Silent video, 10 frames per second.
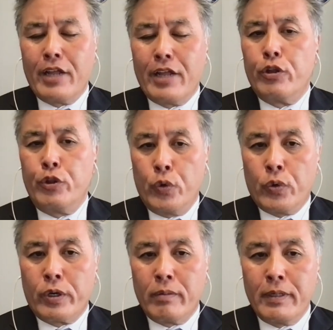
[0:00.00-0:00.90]
the
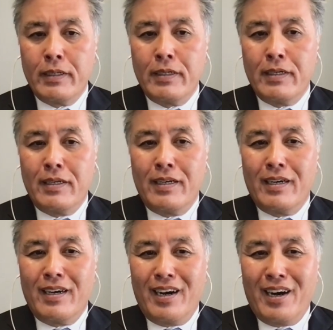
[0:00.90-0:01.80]
norm
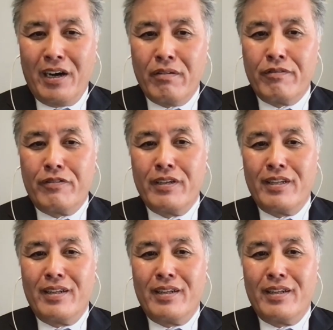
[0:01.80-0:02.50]
of yeah.